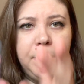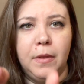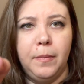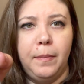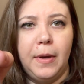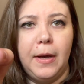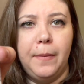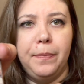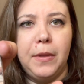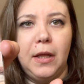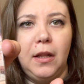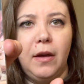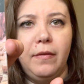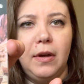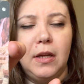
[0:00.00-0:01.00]
But I
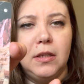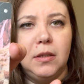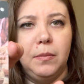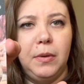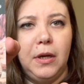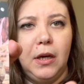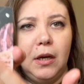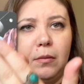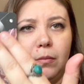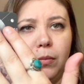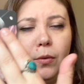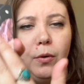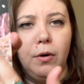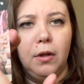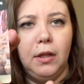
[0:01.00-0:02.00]
love it. It's big and
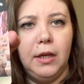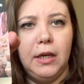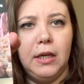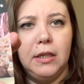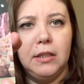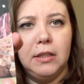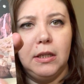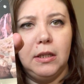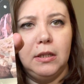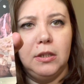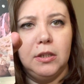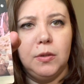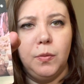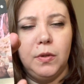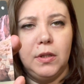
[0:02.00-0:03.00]
borderless, and
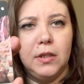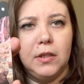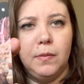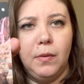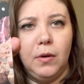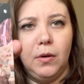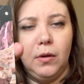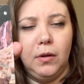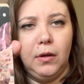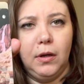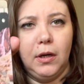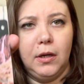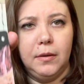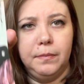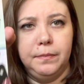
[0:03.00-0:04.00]
just with the
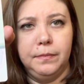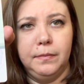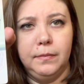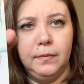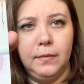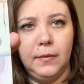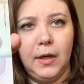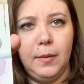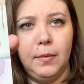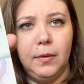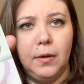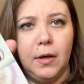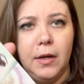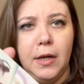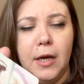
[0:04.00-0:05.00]
small label
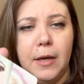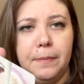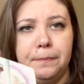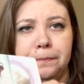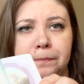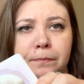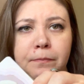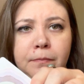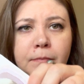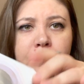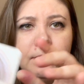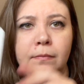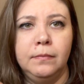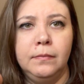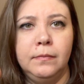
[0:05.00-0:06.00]
on it.
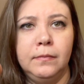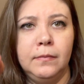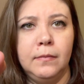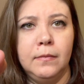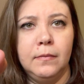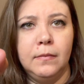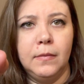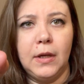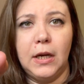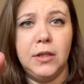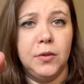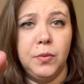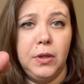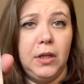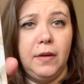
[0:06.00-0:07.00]
I
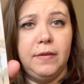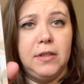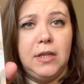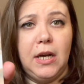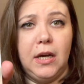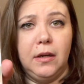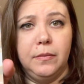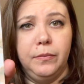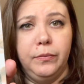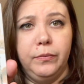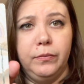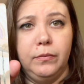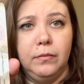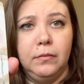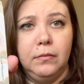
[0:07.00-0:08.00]
just really love this deck.
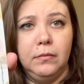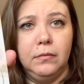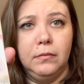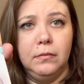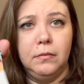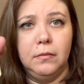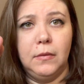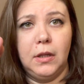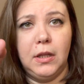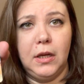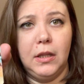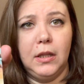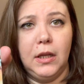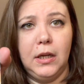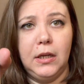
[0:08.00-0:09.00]
I
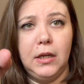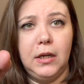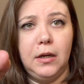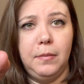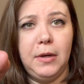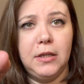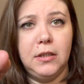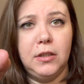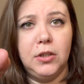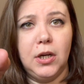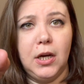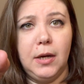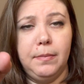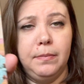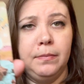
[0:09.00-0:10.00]
think they did an amazing
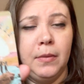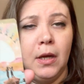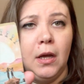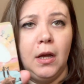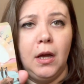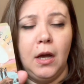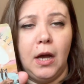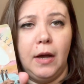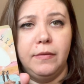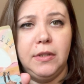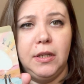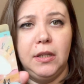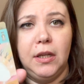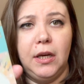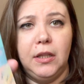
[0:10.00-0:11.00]
job. I've
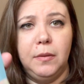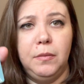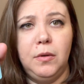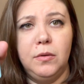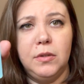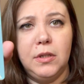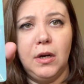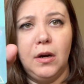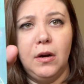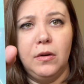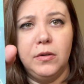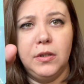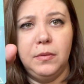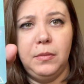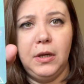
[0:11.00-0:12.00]
seen like the Muse
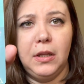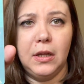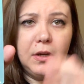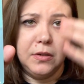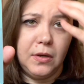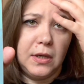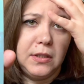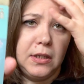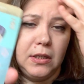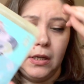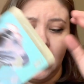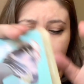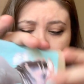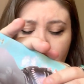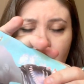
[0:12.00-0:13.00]
Tarot, to me, that also has this
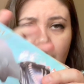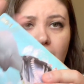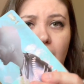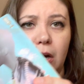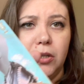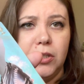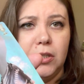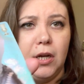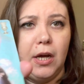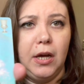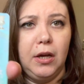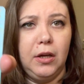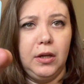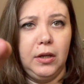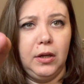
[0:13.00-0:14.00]
kind of collage
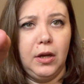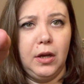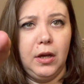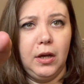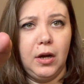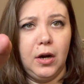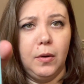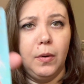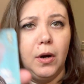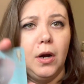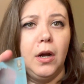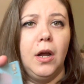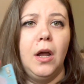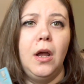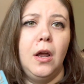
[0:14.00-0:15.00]
style
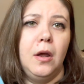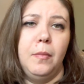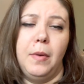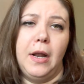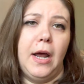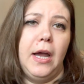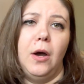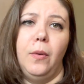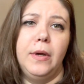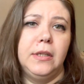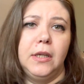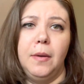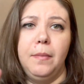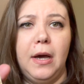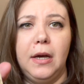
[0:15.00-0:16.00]
artwork, but I always
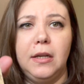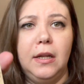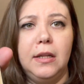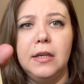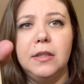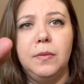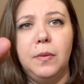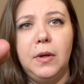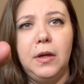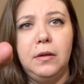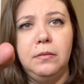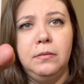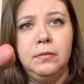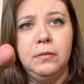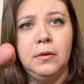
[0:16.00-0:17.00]
come to this
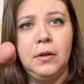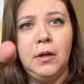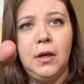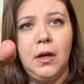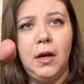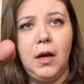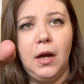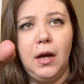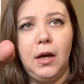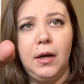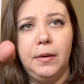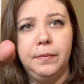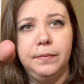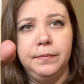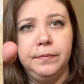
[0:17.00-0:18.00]
one.
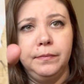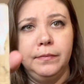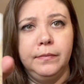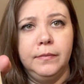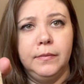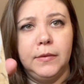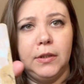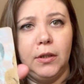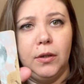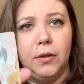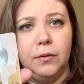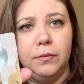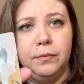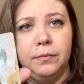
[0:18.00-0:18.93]
So